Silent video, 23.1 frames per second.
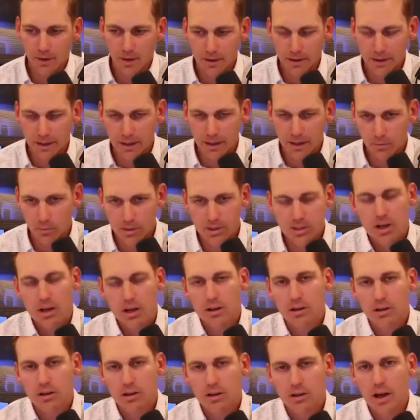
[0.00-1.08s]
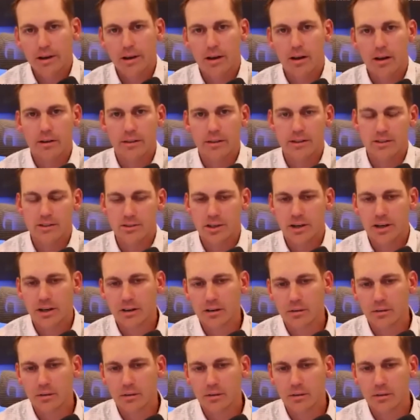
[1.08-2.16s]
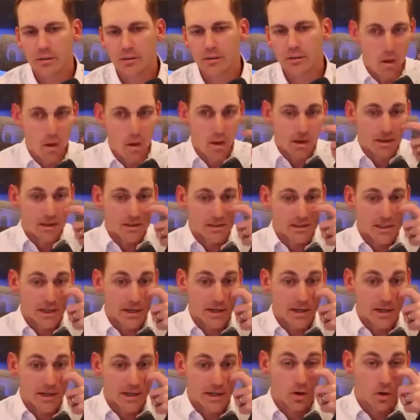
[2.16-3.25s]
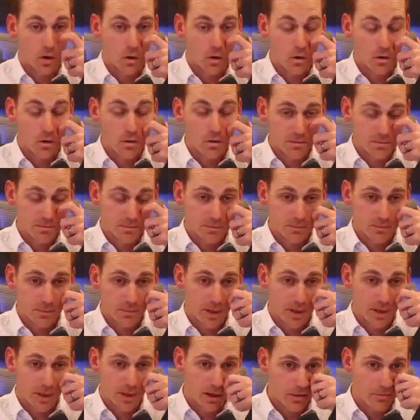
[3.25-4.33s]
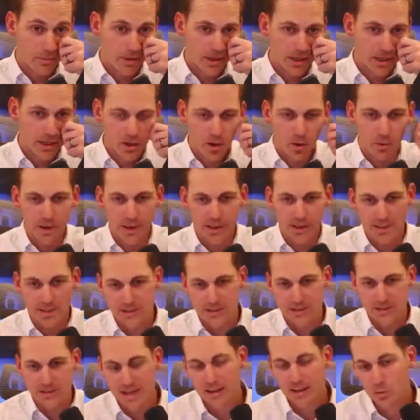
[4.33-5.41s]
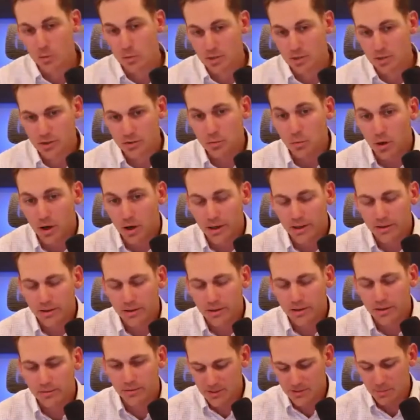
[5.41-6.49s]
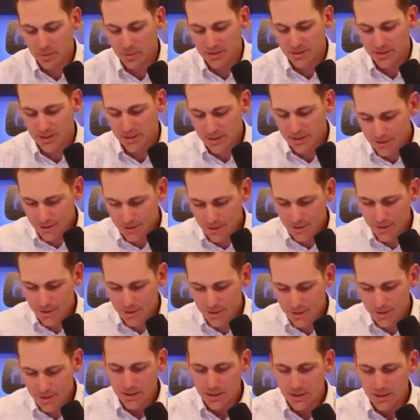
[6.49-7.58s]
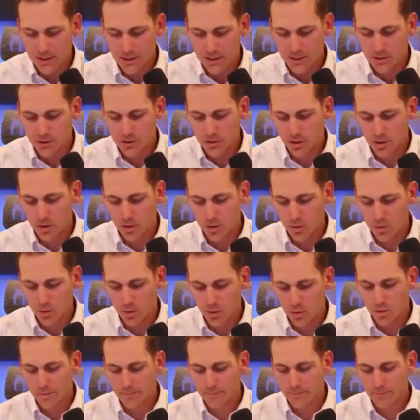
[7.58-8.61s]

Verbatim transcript: again, we talk a lot on this channel about setting your goals, and knowing exactly what you want from this business. And so